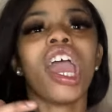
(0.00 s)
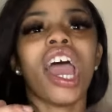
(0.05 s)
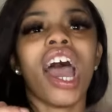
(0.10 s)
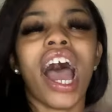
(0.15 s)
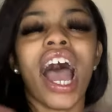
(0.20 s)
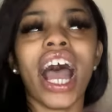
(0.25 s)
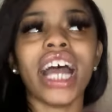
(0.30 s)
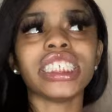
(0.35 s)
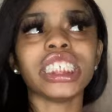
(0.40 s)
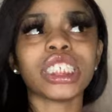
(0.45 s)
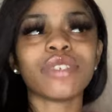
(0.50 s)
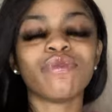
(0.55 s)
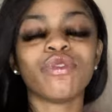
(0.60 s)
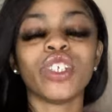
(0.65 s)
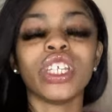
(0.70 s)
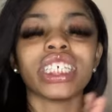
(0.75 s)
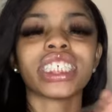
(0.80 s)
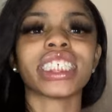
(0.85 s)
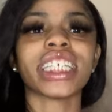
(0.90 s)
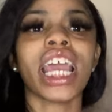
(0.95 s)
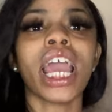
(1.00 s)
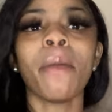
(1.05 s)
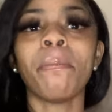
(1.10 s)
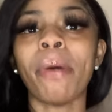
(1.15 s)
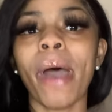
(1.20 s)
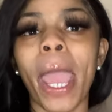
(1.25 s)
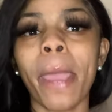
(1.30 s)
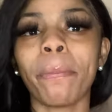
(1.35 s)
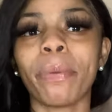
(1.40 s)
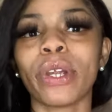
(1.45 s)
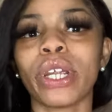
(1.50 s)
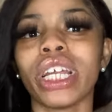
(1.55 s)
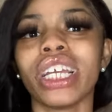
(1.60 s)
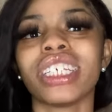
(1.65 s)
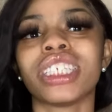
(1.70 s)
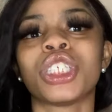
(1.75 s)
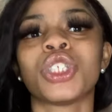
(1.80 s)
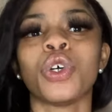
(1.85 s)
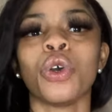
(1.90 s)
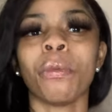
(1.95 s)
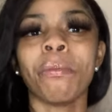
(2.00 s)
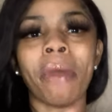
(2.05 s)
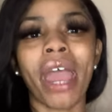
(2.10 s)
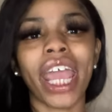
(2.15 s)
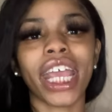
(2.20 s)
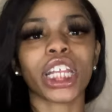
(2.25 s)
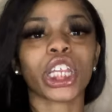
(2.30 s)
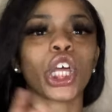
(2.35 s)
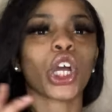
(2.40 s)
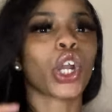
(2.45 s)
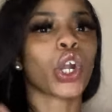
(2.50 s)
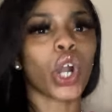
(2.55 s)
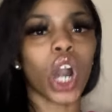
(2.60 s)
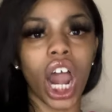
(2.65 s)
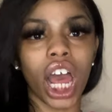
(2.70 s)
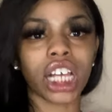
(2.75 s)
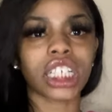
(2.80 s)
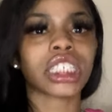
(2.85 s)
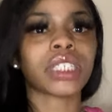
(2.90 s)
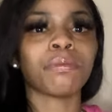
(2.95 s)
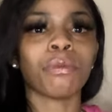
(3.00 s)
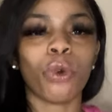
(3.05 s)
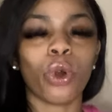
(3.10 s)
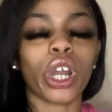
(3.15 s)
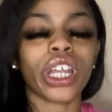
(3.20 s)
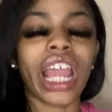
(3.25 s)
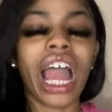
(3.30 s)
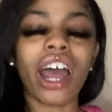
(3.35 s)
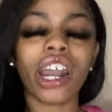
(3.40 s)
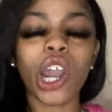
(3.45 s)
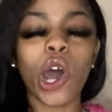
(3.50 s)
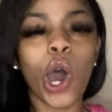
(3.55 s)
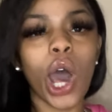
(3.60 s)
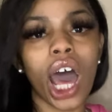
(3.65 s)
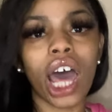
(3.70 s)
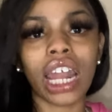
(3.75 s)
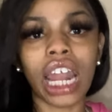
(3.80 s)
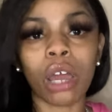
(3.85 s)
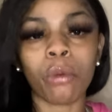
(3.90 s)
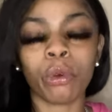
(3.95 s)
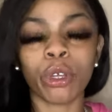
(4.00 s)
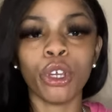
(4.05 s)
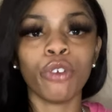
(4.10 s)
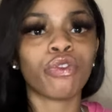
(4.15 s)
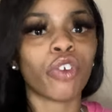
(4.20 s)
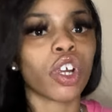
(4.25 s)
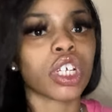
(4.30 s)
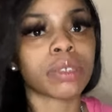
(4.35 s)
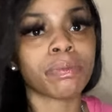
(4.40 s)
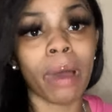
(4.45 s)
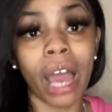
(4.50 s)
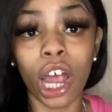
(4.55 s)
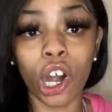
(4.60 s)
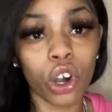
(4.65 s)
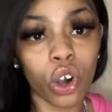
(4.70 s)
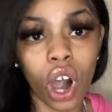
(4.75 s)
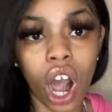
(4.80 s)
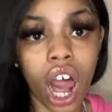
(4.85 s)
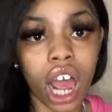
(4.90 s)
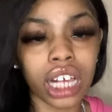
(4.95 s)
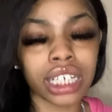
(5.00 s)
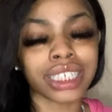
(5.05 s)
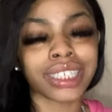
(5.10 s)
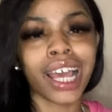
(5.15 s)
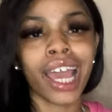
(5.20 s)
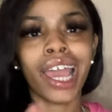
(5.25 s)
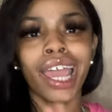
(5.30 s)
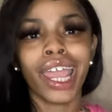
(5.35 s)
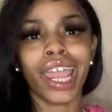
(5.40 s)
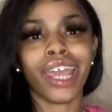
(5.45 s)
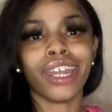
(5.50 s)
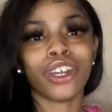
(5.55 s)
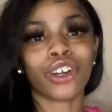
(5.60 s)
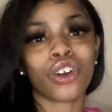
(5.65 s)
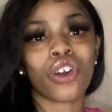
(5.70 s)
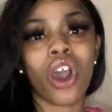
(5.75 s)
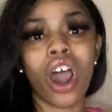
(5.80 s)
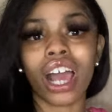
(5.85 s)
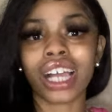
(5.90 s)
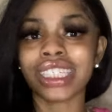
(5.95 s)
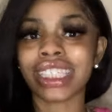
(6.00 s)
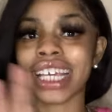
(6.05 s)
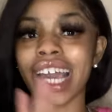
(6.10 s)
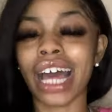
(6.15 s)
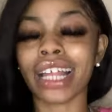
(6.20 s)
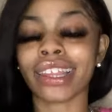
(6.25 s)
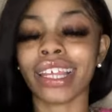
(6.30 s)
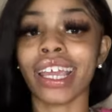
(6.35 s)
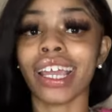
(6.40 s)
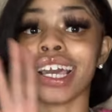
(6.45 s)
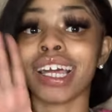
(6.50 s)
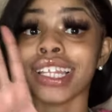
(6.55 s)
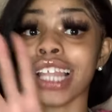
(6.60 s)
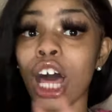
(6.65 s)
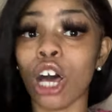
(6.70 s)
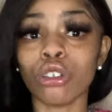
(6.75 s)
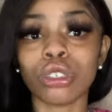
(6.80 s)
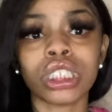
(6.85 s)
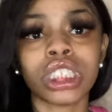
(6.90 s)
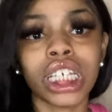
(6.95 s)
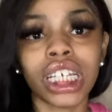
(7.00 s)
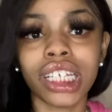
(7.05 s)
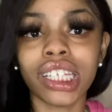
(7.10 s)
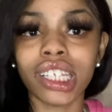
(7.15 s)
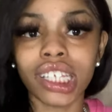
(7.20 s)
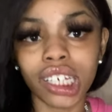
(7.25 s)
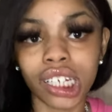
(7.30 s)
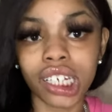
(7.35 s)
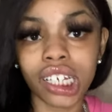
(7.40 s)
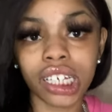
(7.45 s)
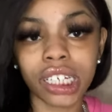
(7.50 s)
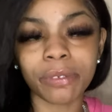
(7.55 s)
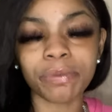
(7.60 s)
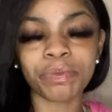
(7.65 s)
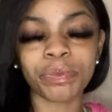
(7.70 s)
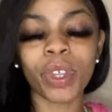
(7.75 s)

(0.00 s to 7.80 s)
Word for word: I just, the sandpaper is to make the Crocs more, y'all know how, like, when you first buy Crocs and the Crocs got that glossy look?